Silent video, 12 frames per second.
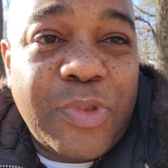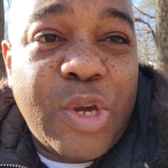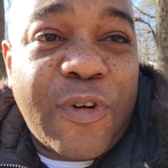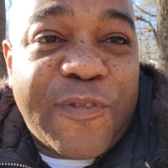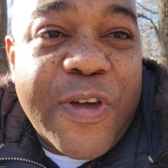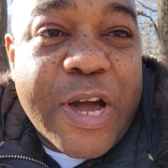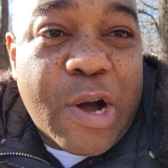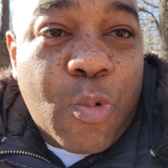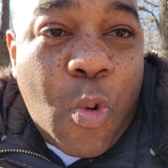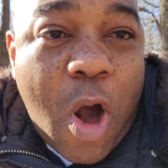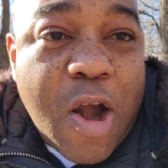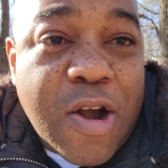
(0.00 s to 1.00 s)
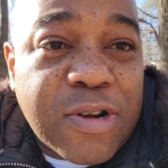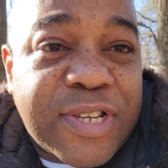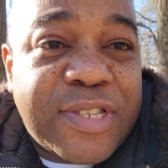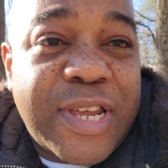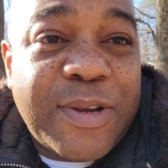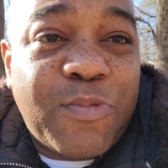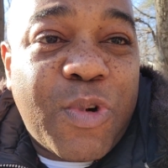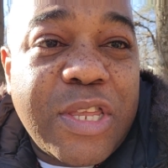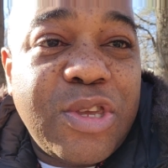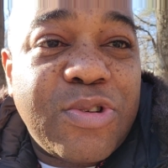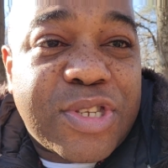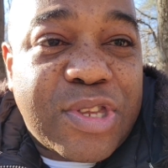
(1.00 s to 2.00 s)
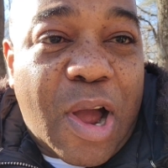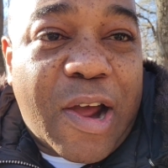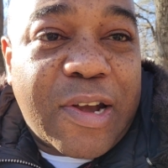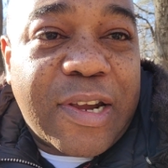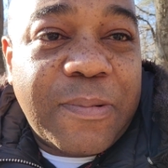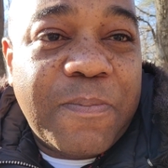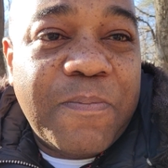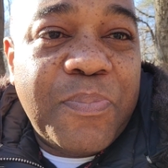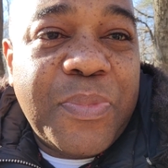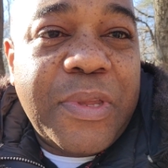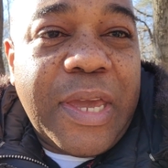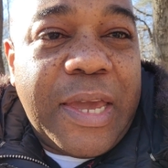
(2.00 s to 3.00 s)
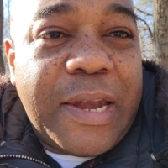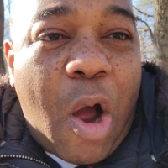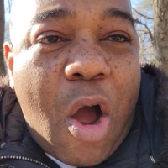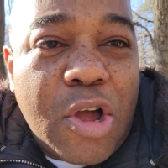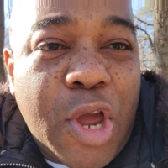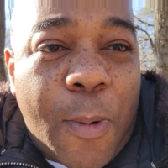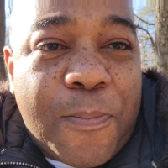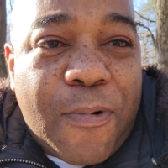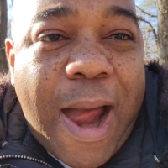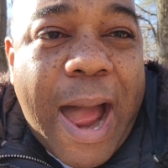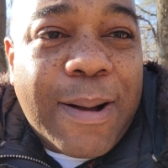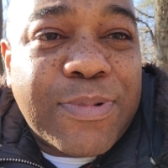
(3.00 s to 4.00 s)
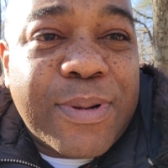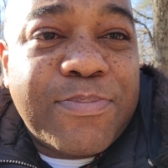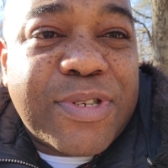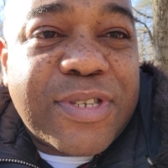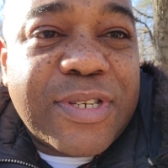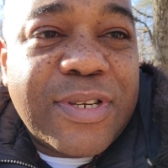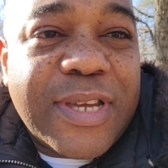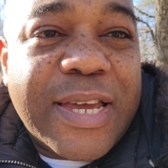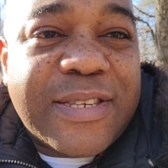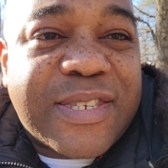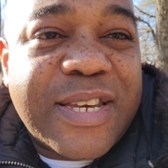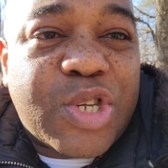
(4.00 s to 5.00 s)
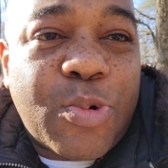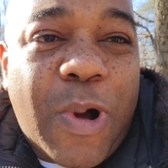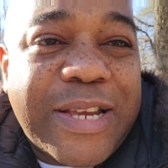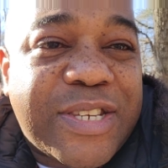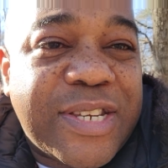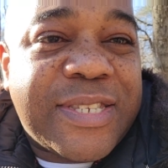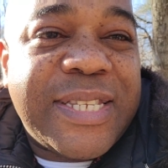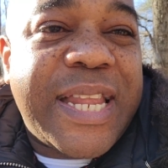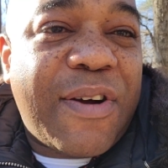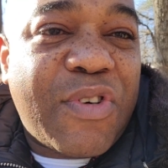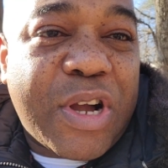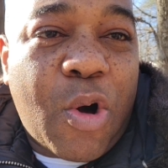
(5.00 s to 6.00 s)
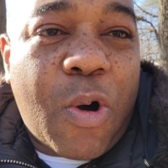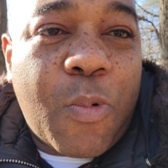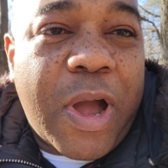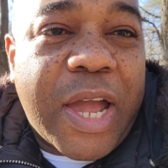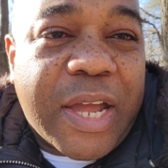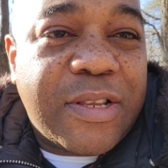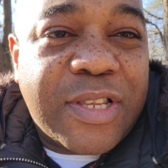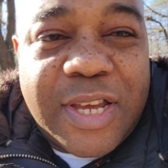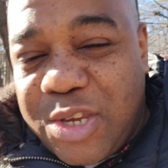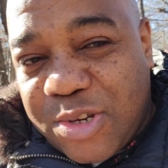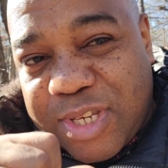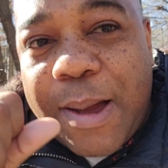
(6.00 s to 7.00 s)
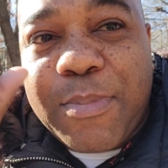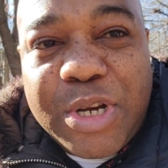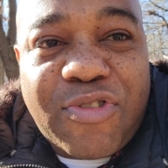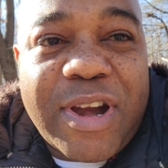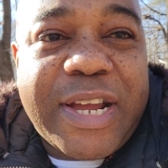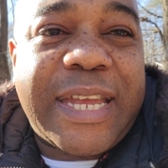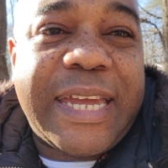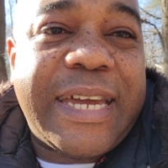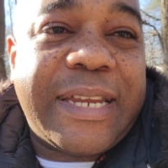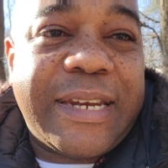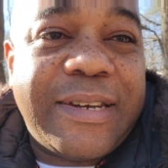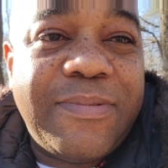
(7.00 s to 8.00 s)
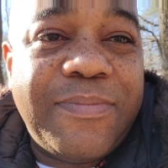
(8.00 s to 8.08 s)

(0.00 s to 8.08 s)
You feel worse than when you started, and all your problems and situations never go away. Then you say, I'm going to drink again.